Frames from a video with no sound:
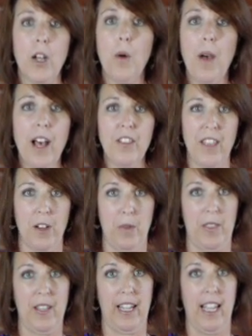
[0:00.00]
go out there
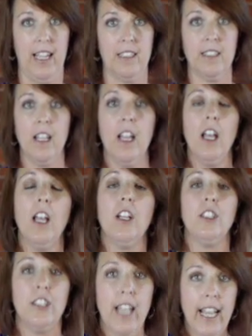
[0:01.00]
with the kids.
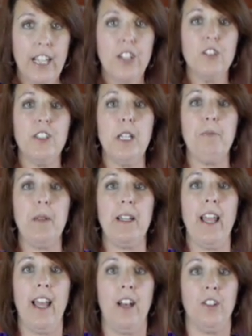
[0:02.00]
Take your deep
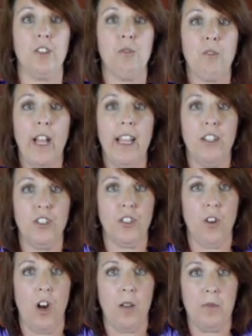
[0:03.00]
inhales. Raise
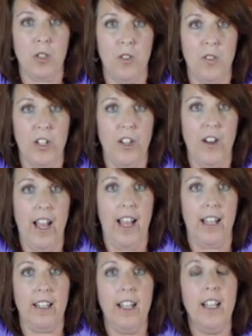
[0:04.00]
your arms over your
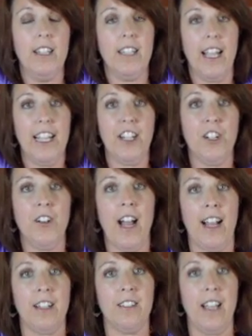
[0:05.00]
head. Take your
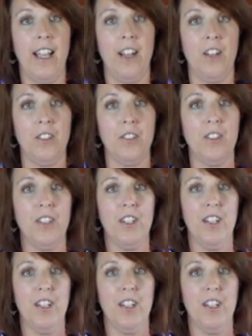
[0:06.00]
exhales.